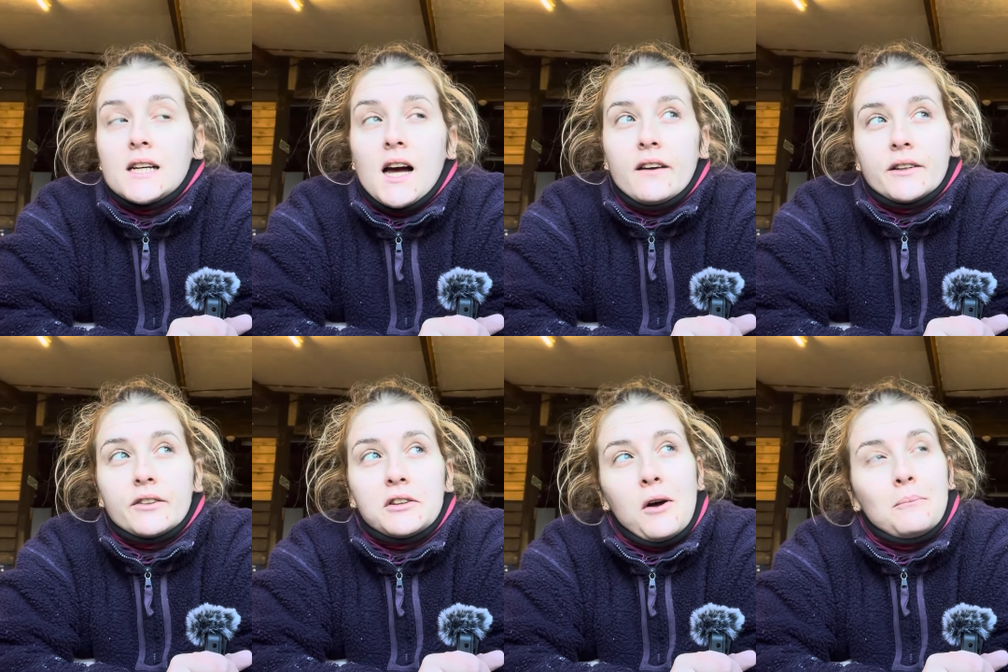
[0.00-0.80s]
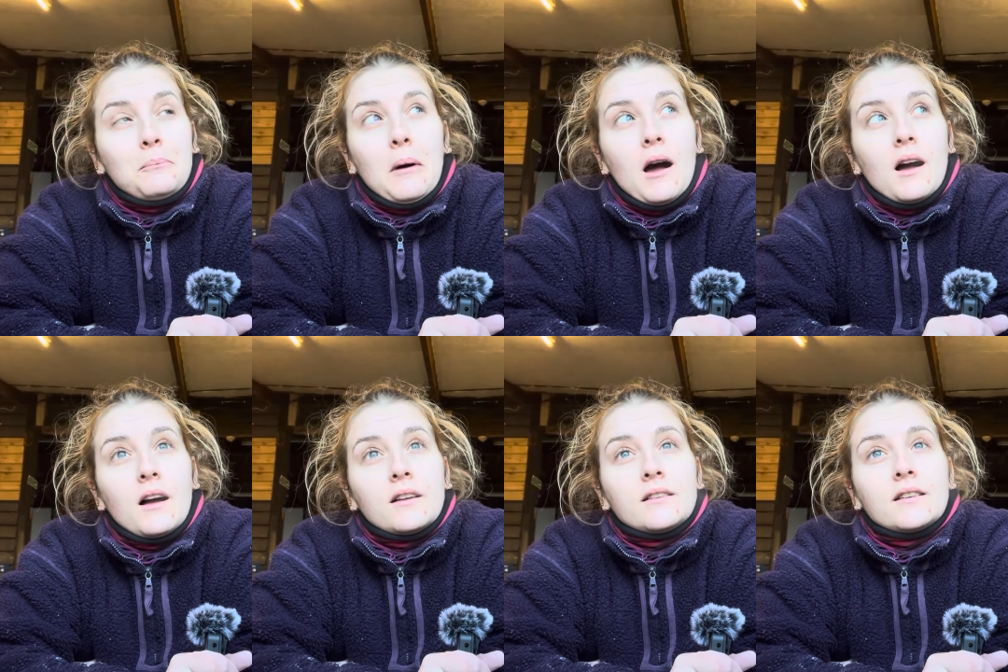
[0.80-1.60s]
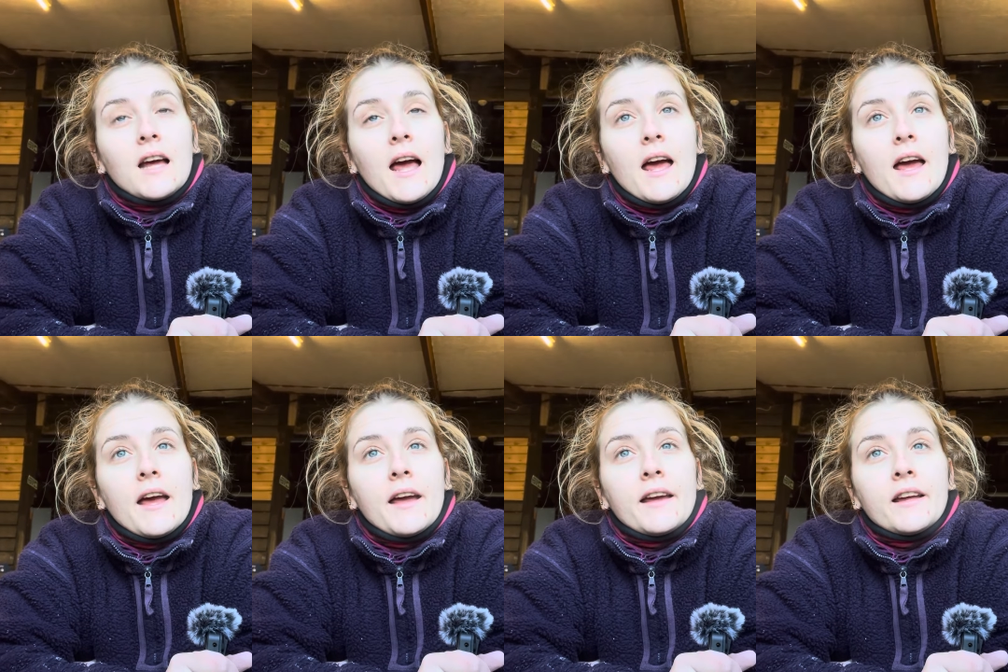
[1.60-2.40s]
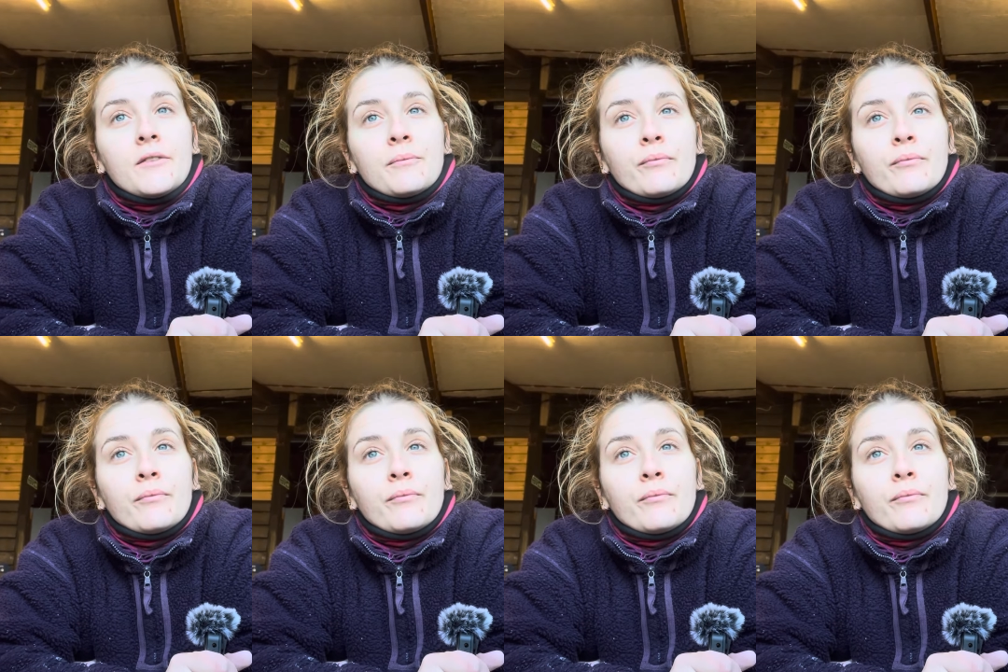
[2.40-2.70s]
I'm going to stop past a,